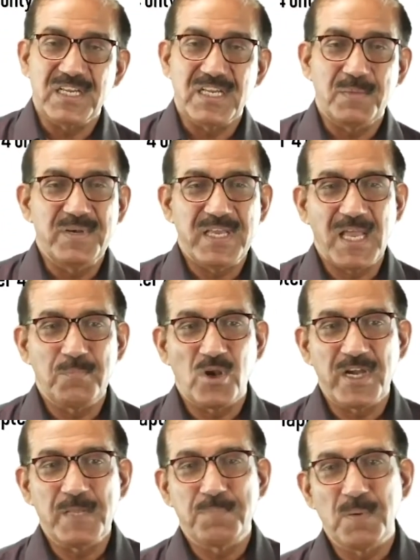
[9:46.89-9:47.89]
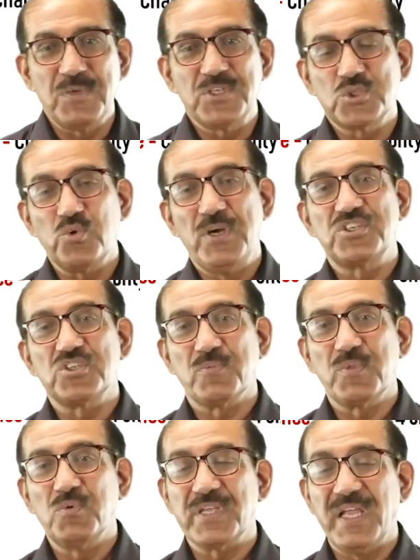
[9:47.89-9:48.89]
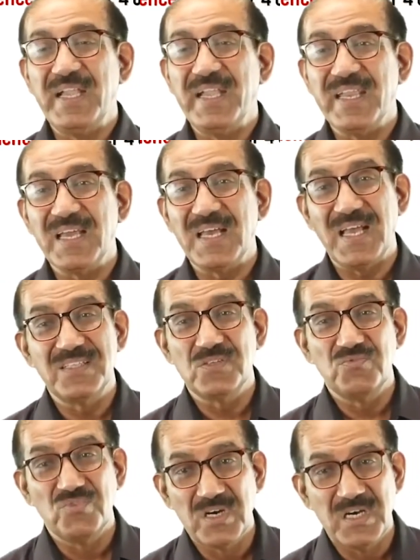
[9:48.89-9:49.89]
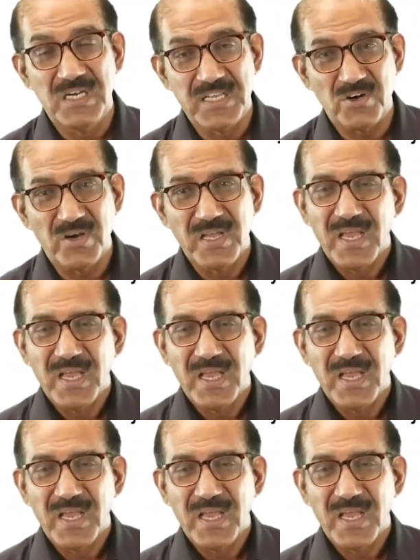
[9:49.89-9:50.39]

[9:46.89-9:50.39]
I've already published 2 editions of the book, India and the World,